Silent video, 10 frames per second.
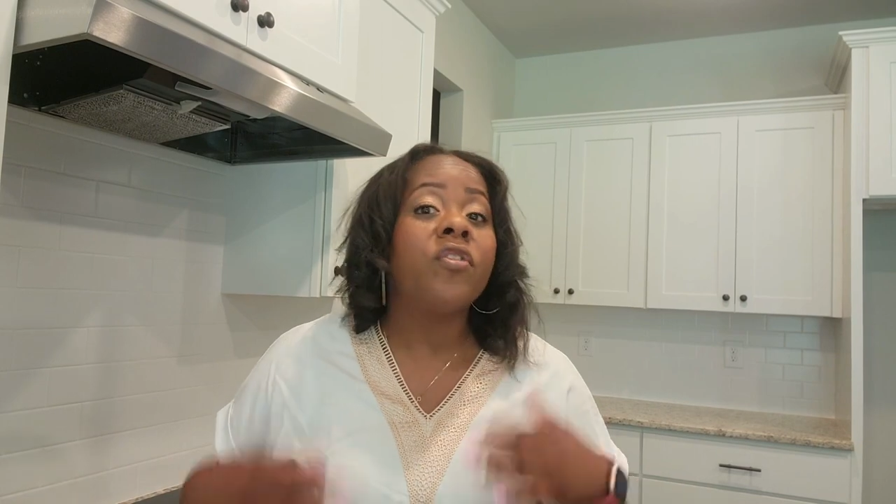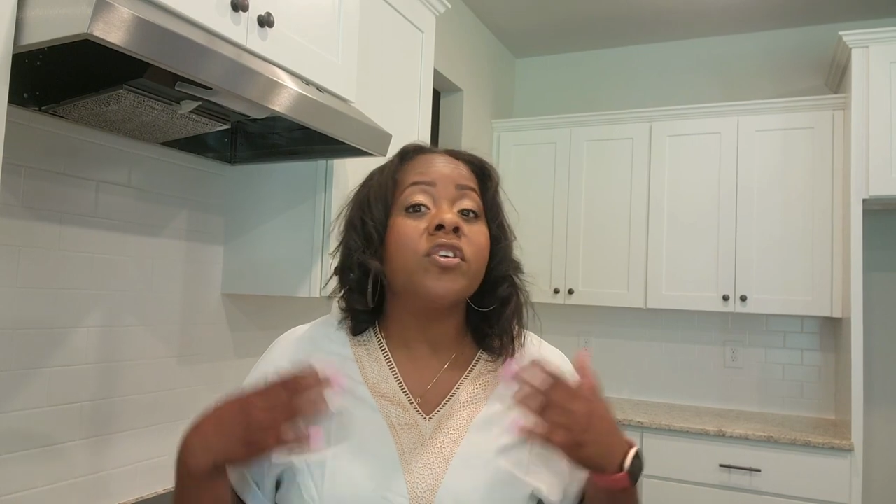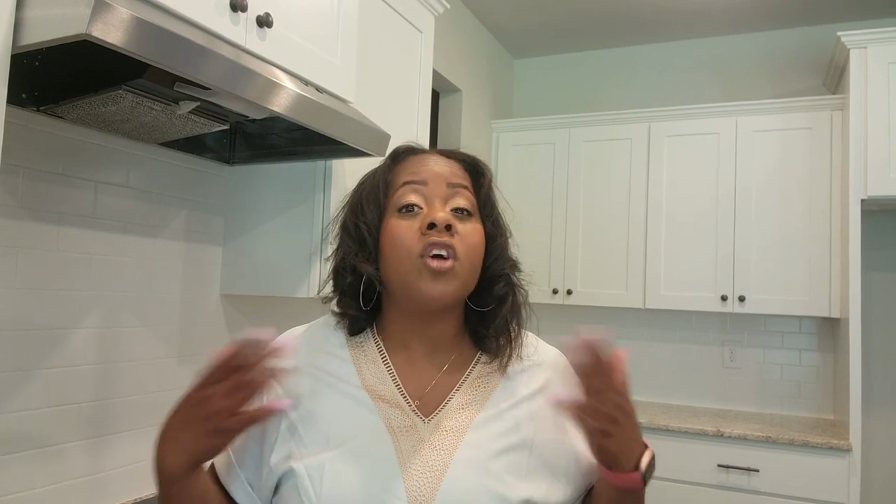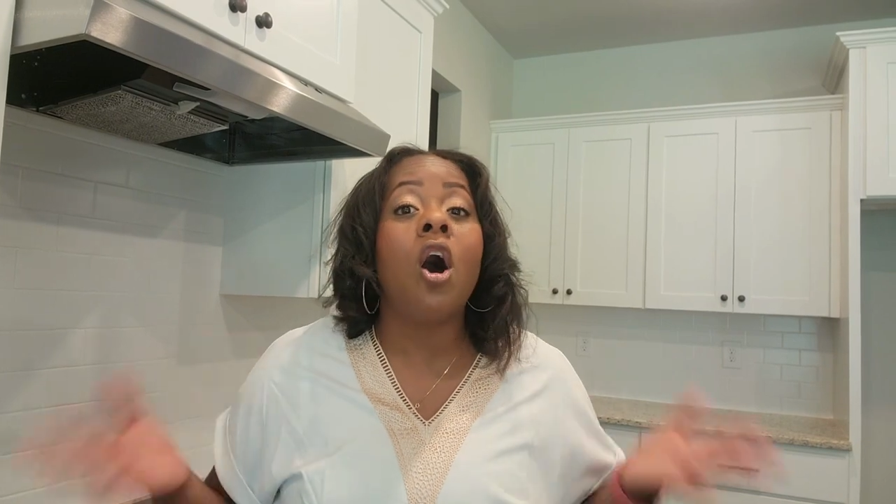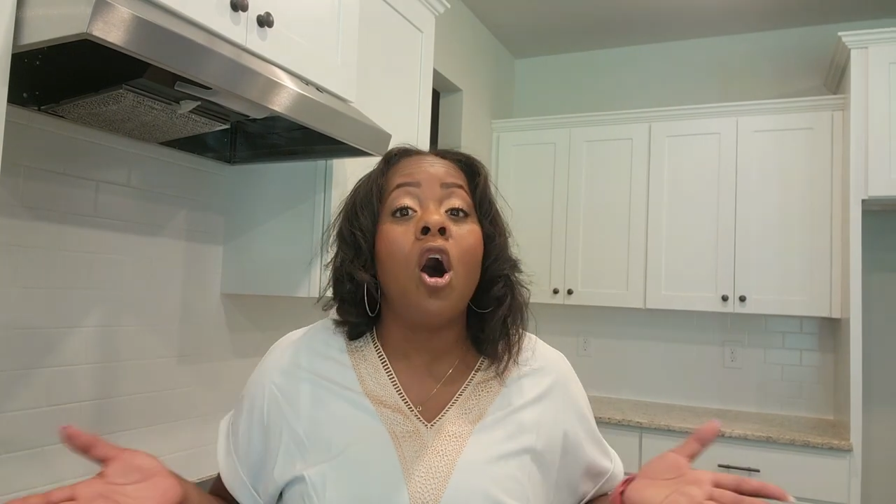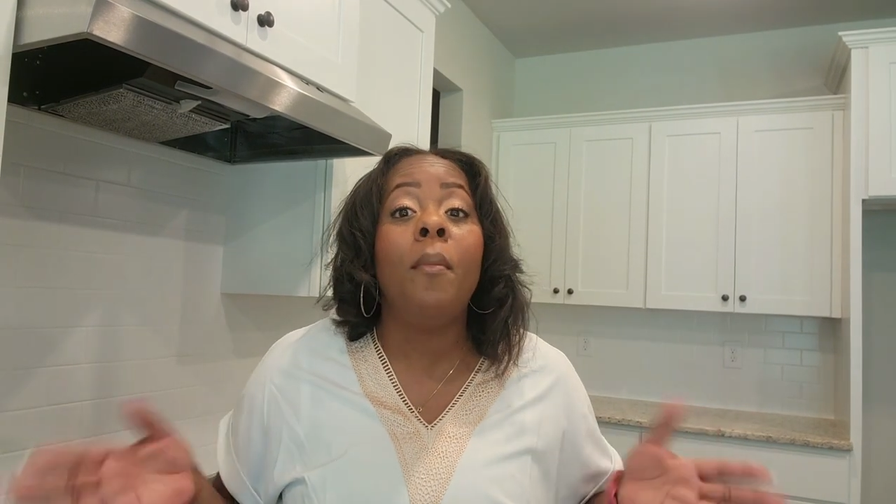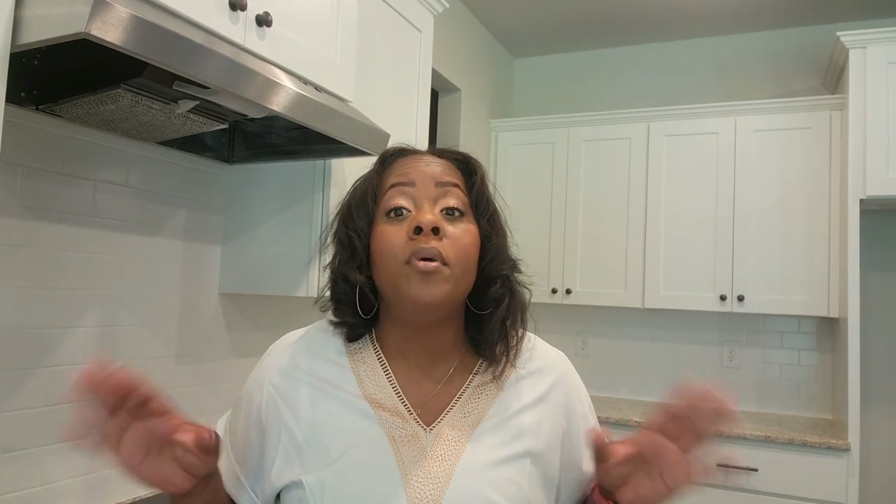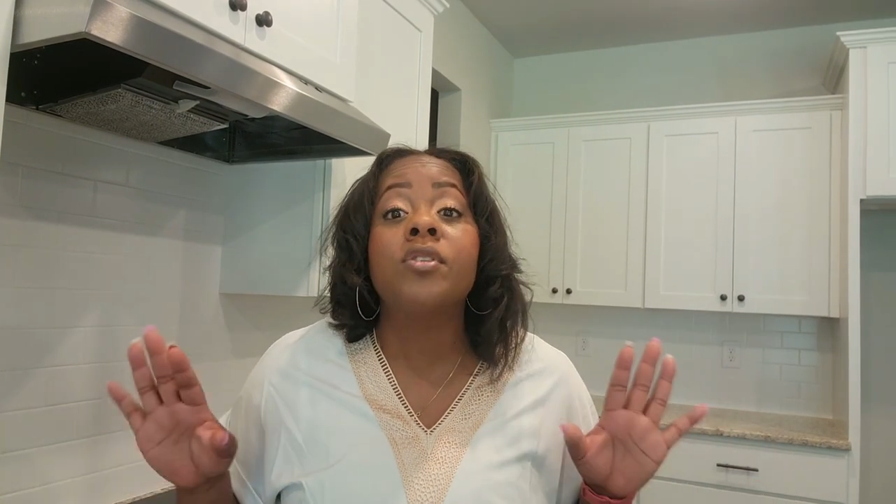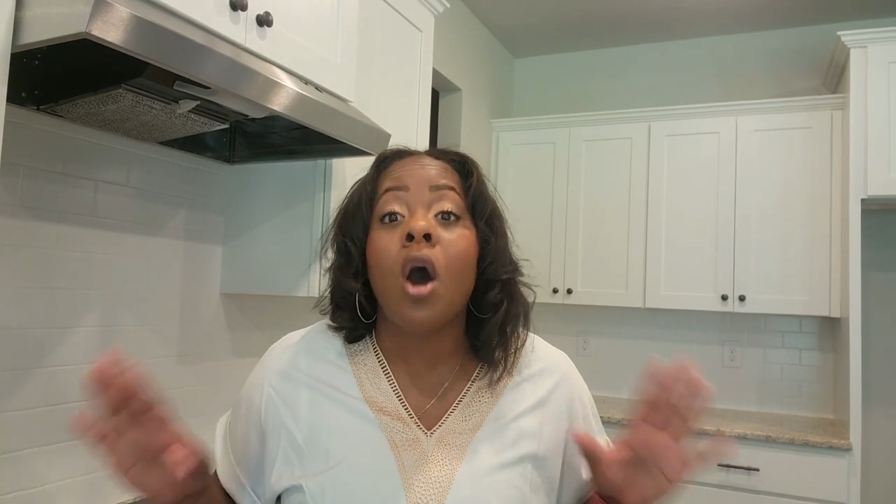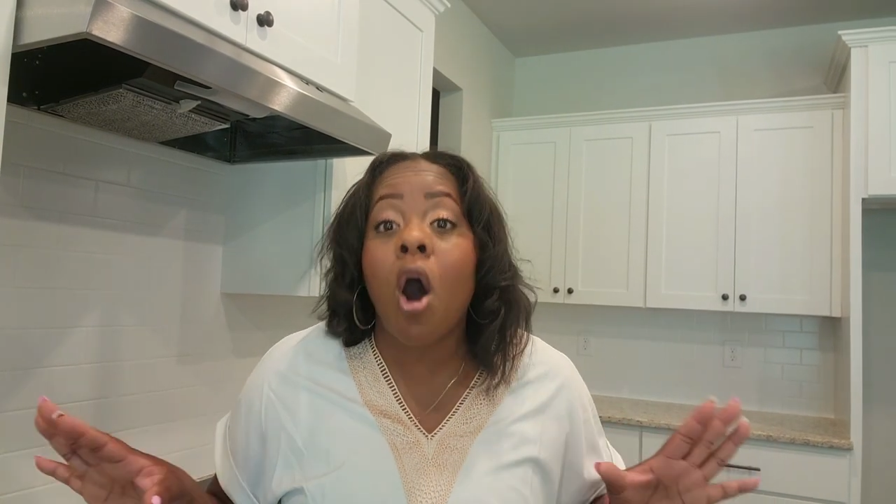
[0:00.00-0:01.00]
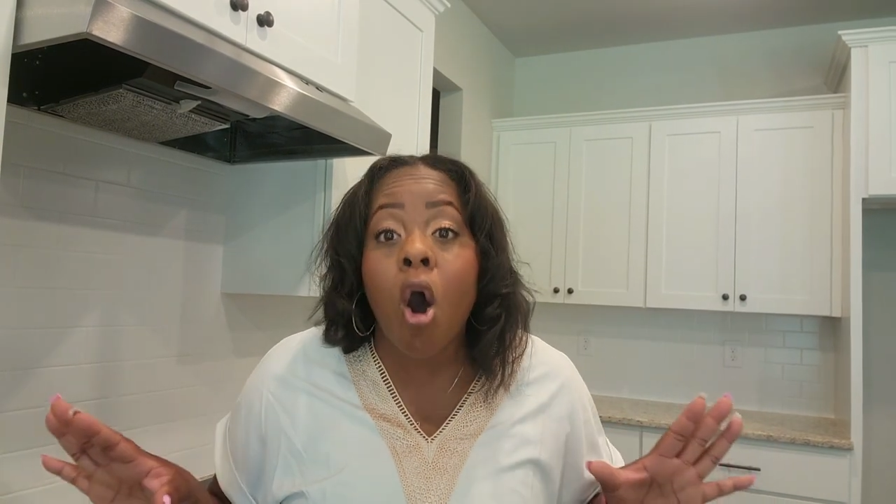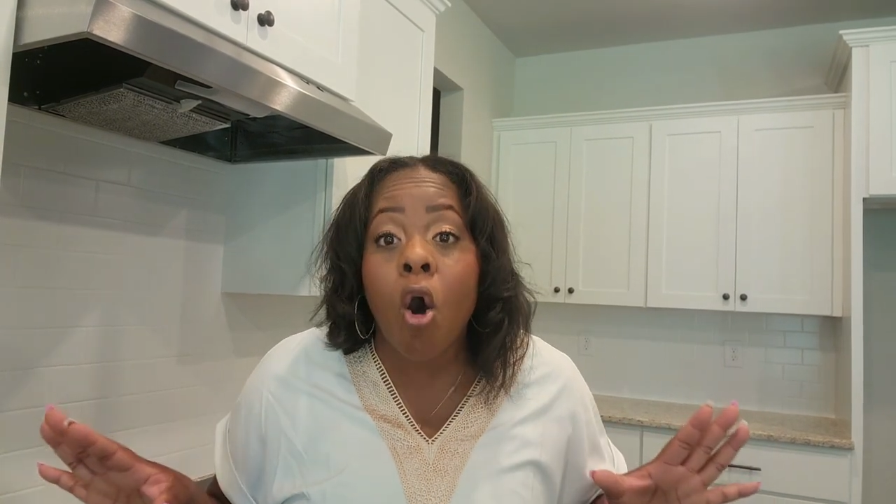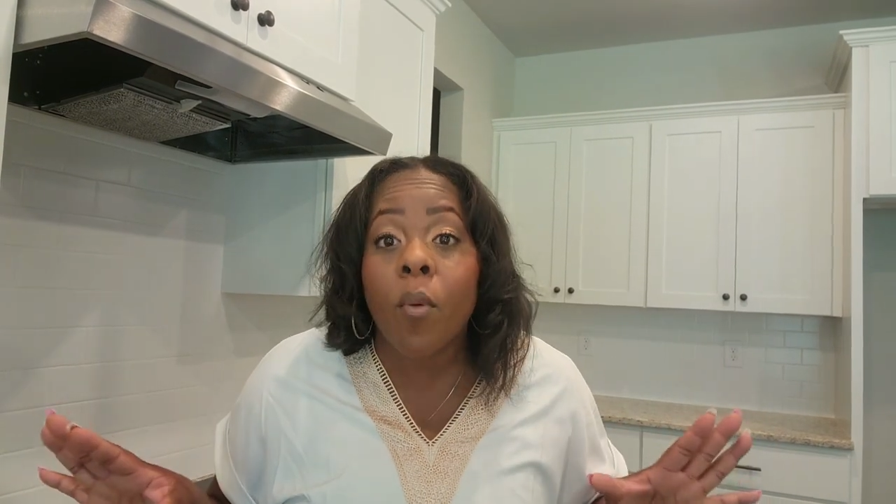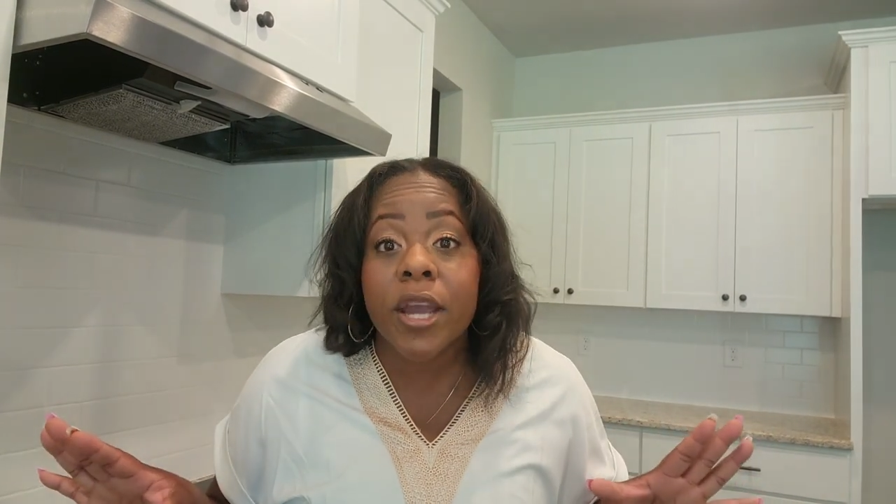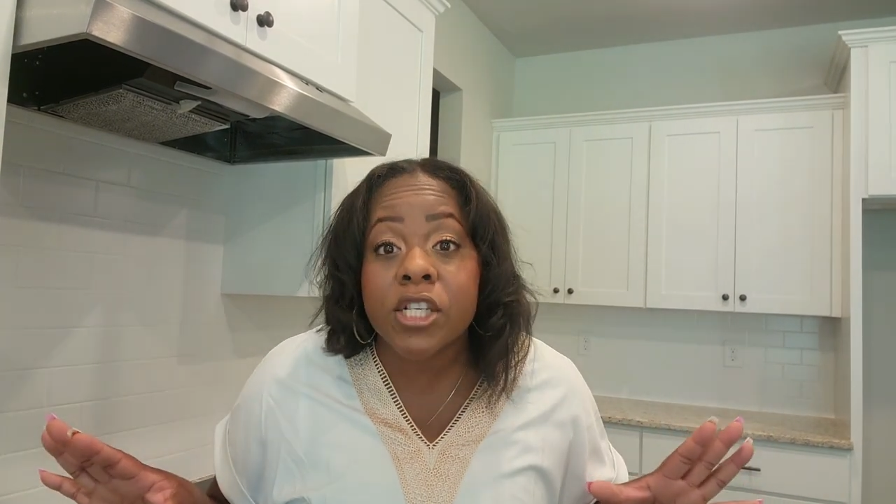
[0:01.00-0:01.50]
There's almost
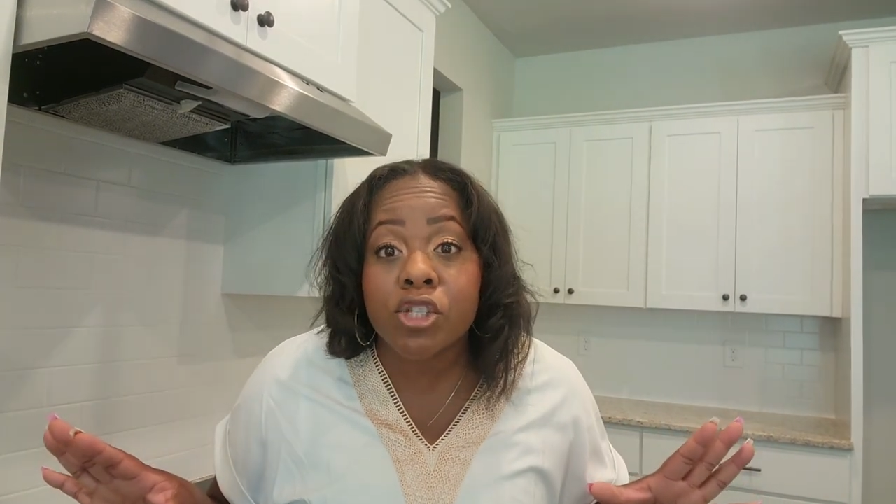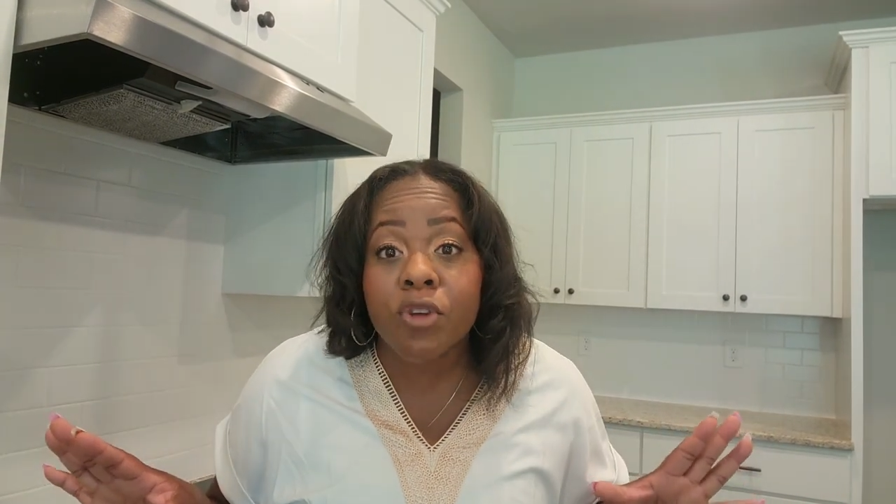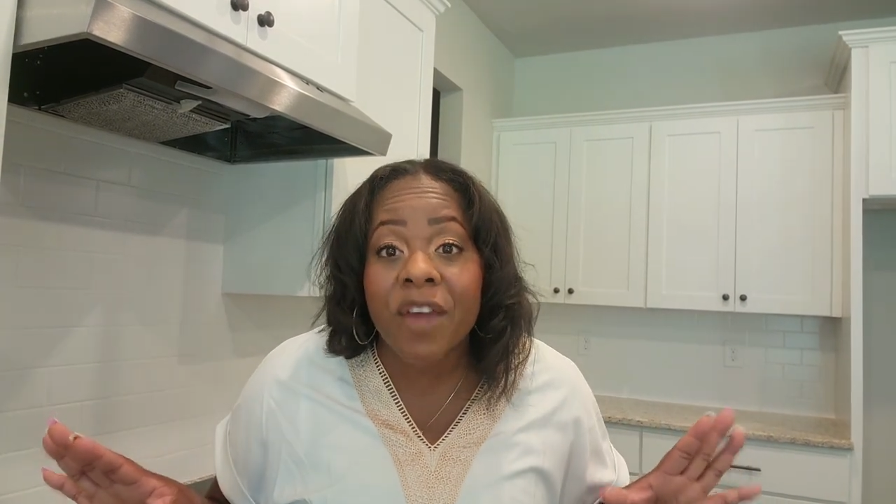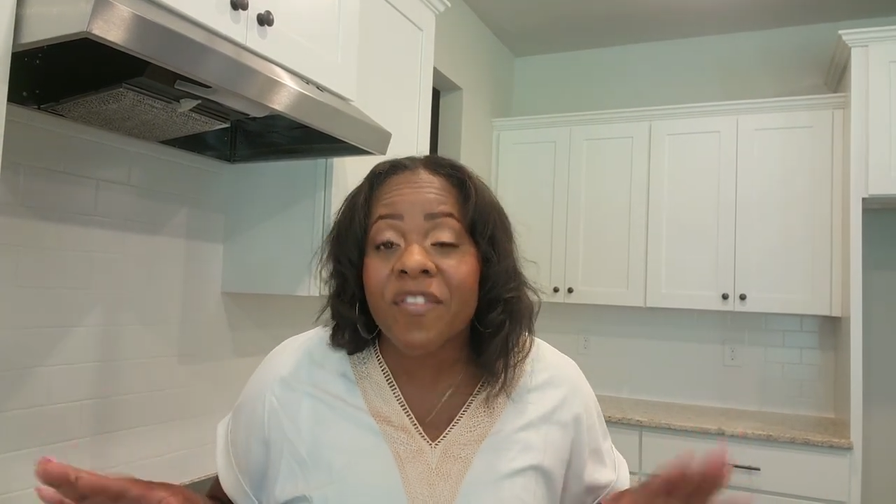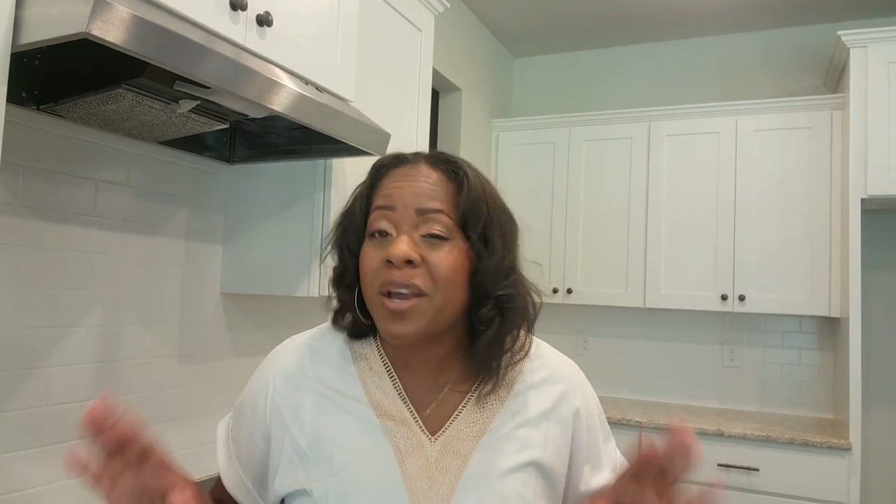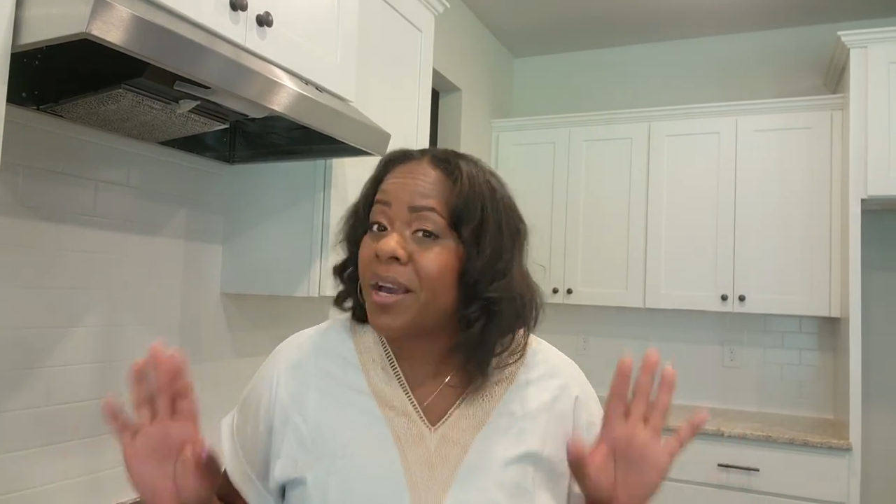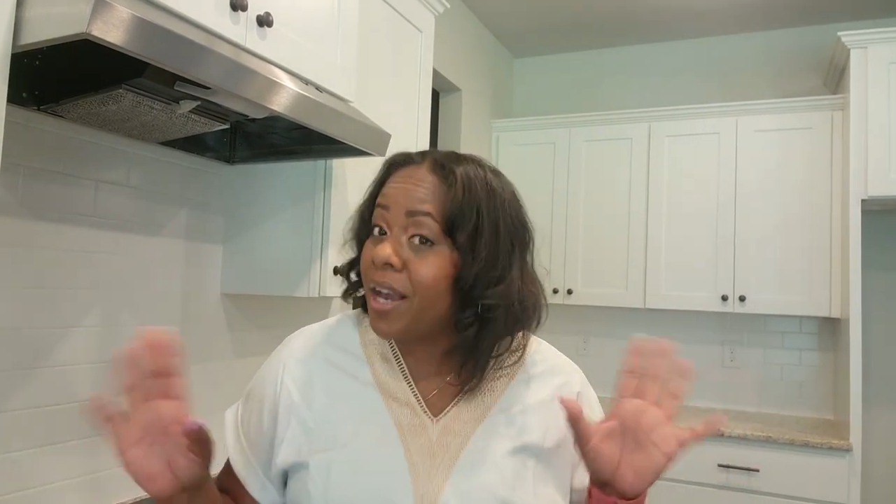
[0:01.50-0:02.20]
always traffic.